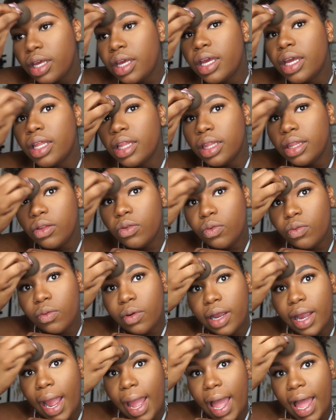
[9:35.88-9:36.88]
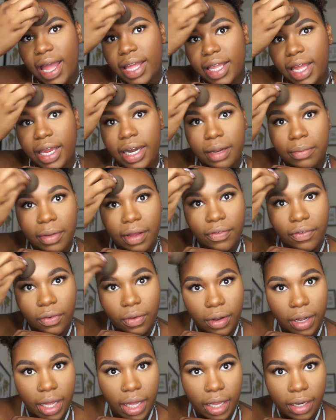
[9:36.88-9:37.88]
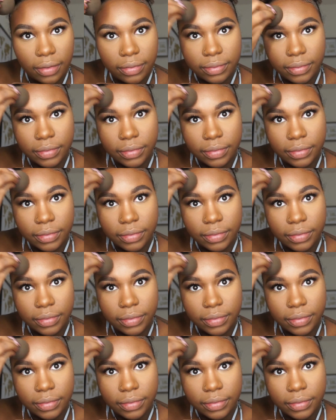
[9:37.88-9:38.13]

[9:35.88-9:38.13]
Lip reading: in where I highlighted my forehead.